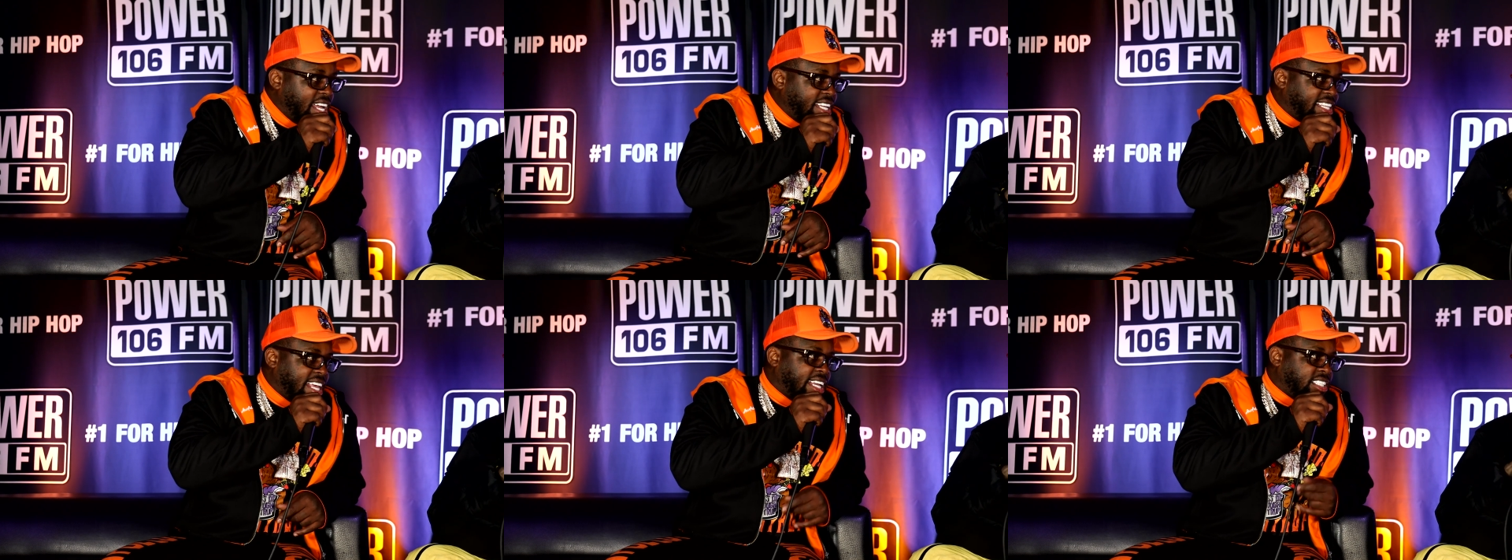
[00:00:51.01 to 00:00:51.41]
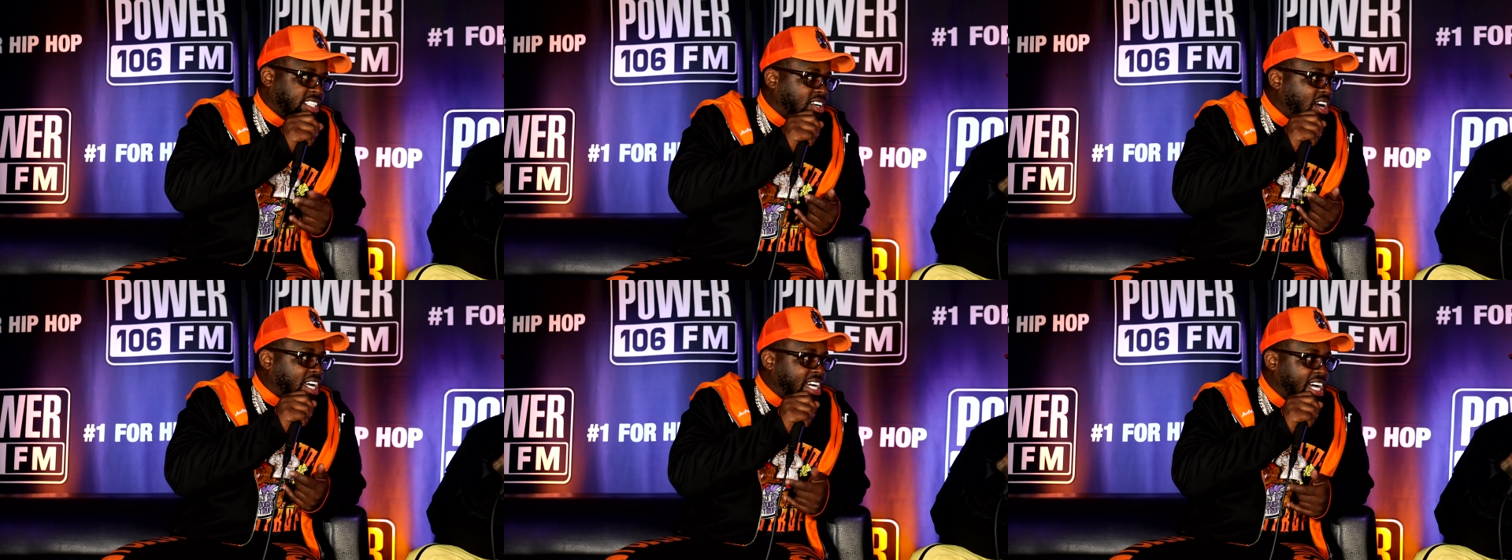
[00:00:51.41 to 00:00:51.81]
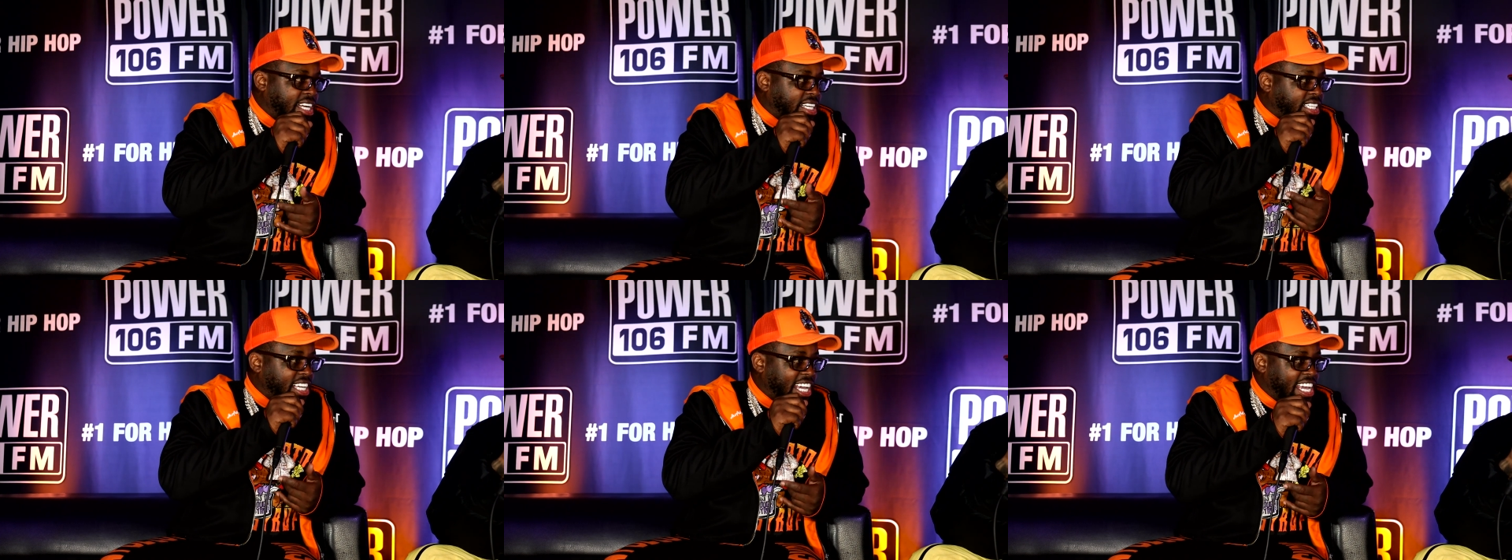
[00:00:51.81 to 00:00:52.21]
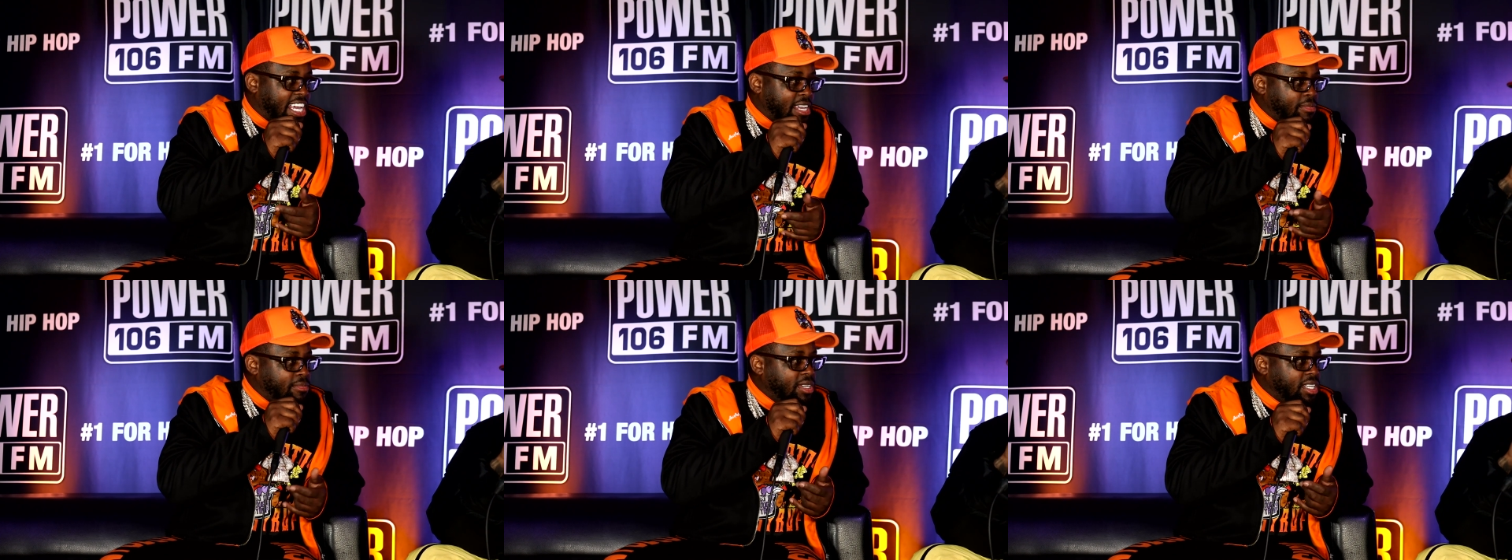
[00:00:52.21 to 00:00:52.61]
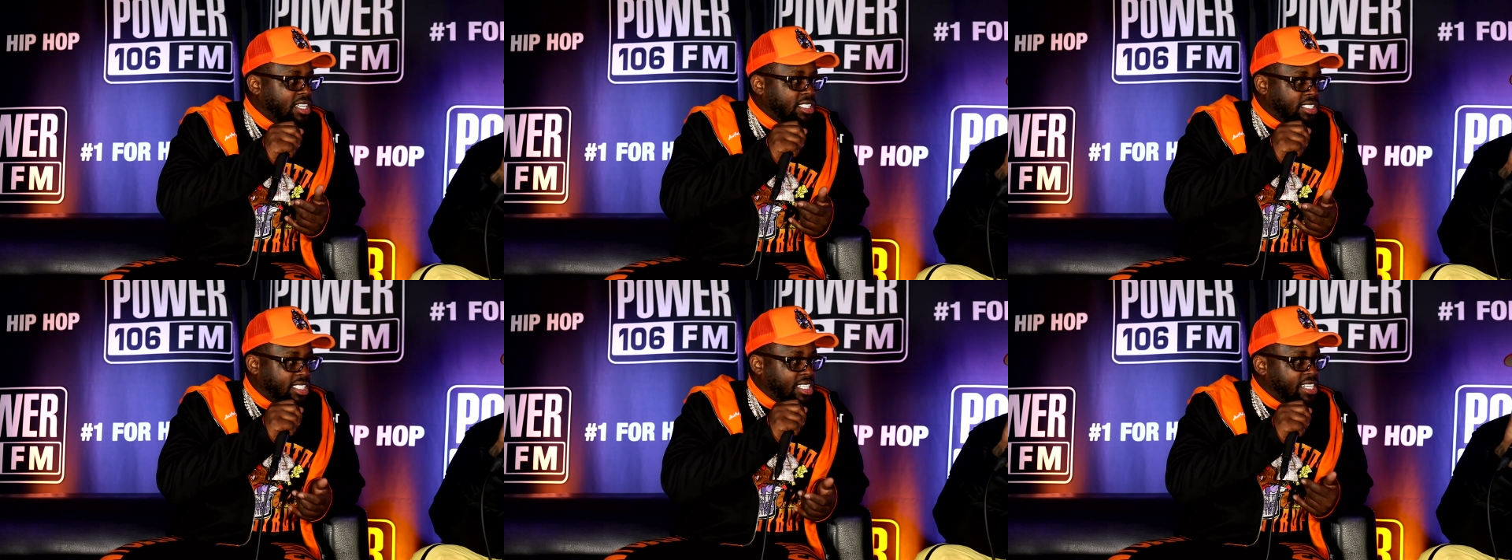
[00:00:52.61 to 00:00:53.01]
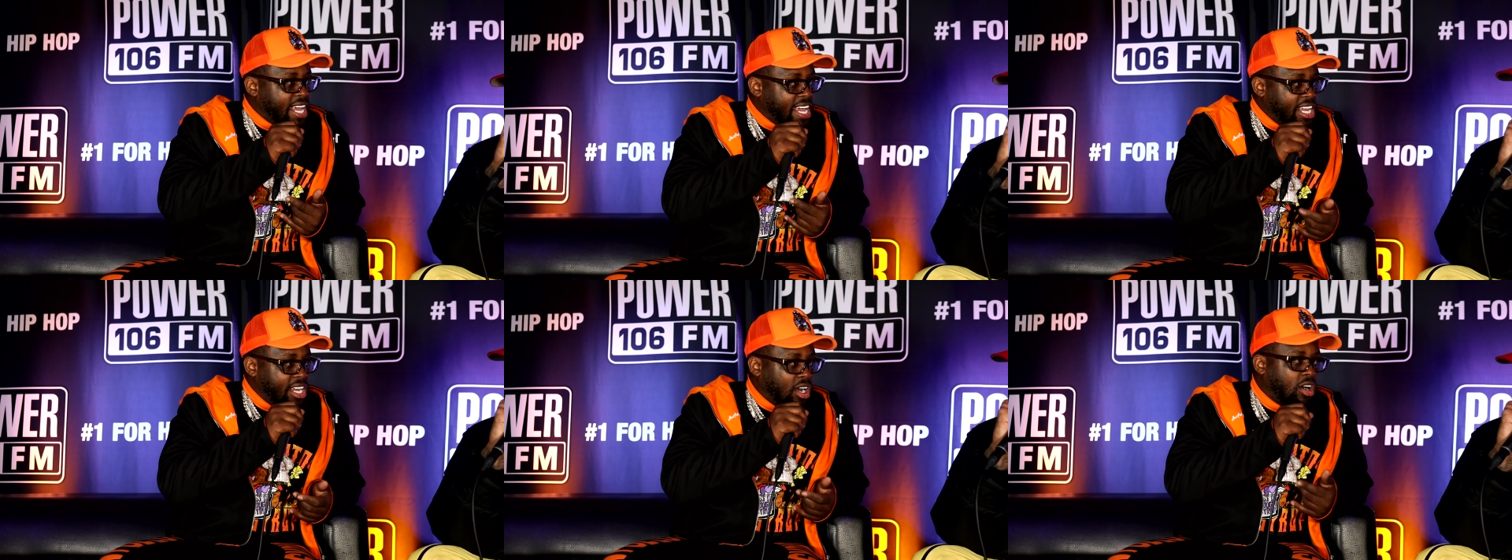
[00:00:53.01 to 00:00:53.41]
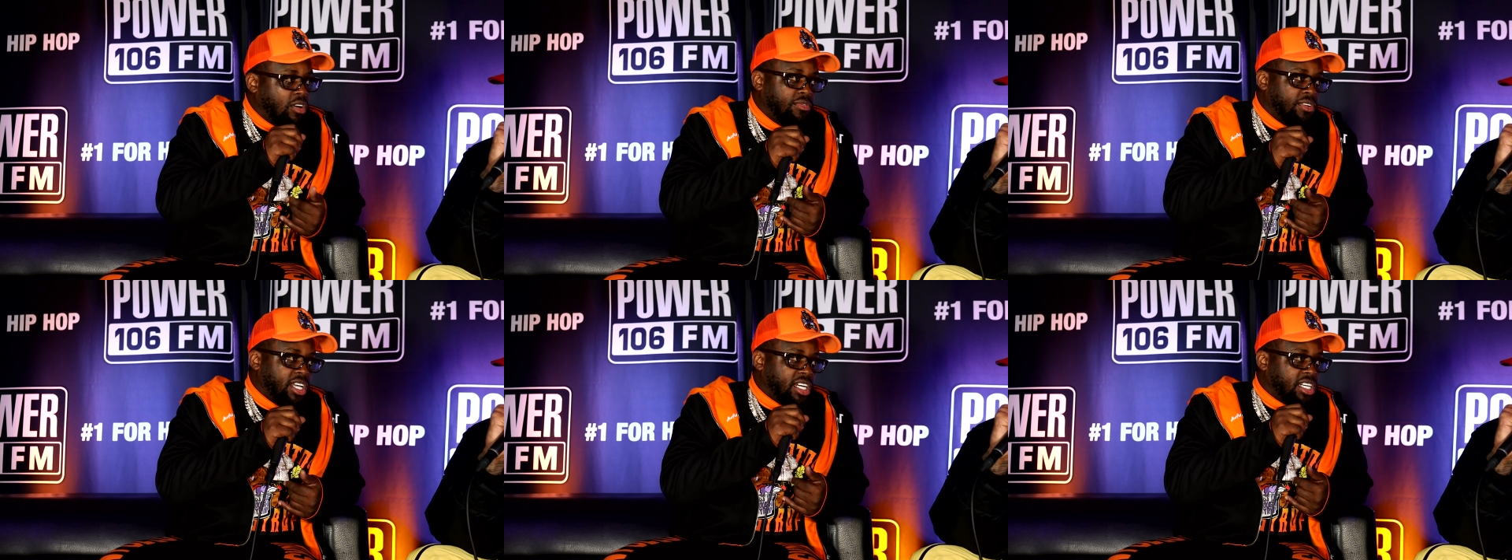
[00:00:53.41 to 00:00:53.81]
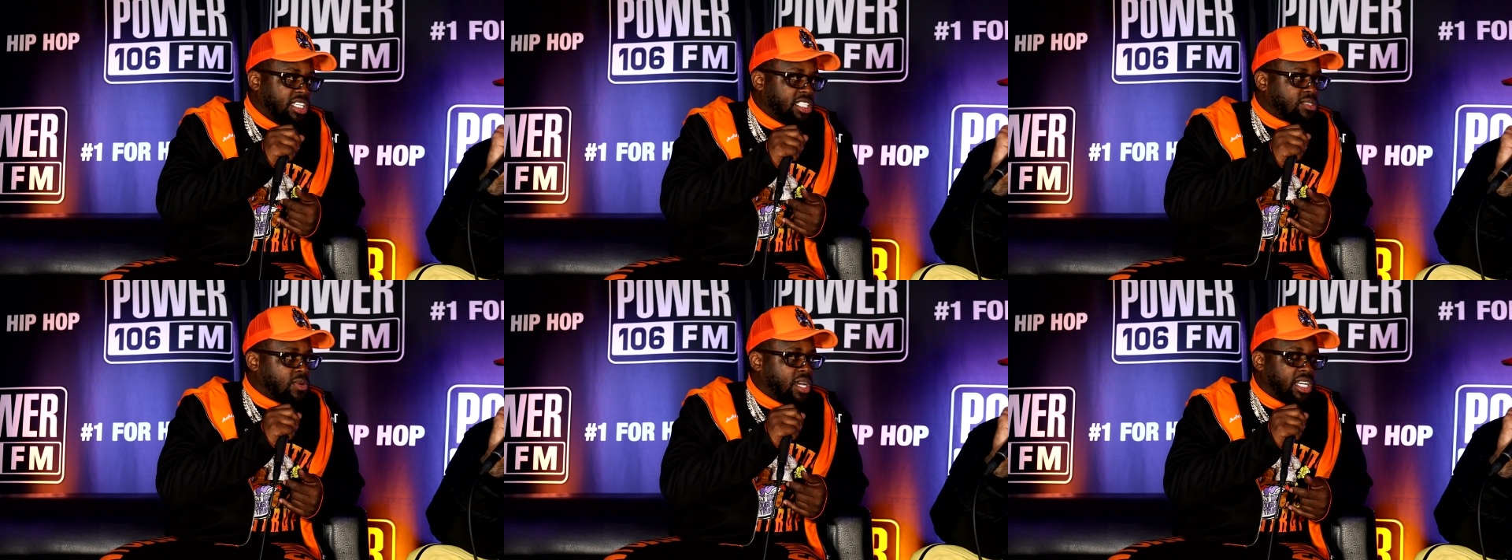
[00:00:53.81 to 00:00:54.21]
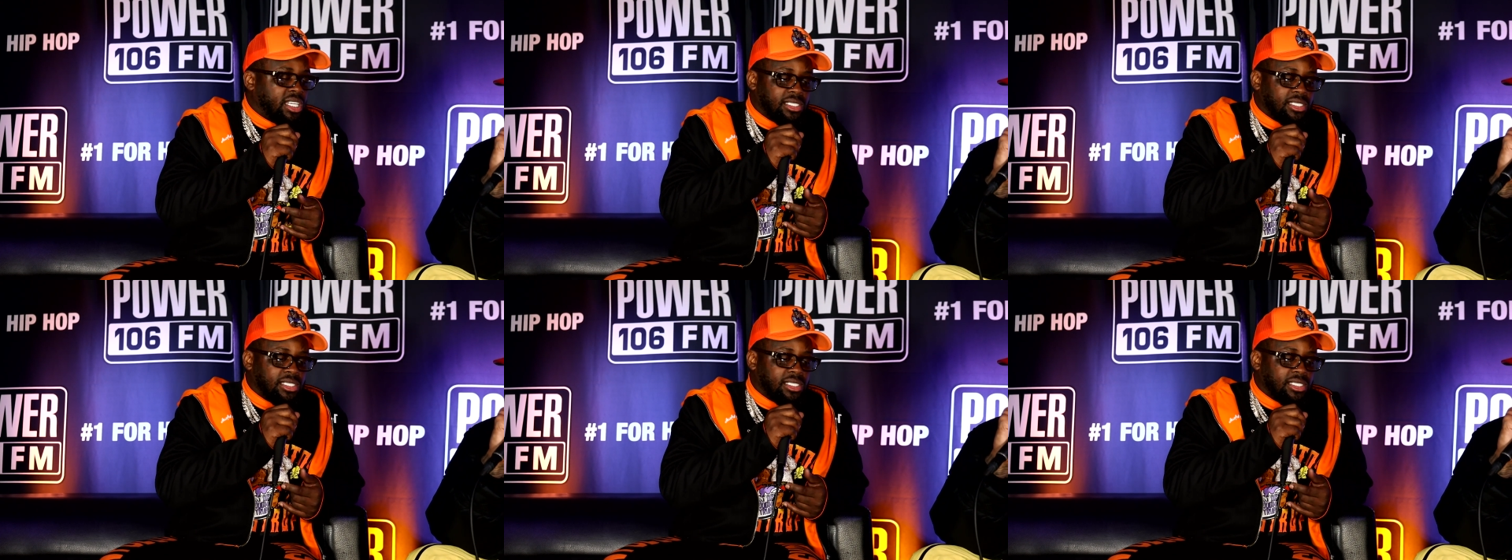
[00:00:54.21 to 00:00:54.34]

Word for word: like that till I kind of came mm-hmm. today over here this way.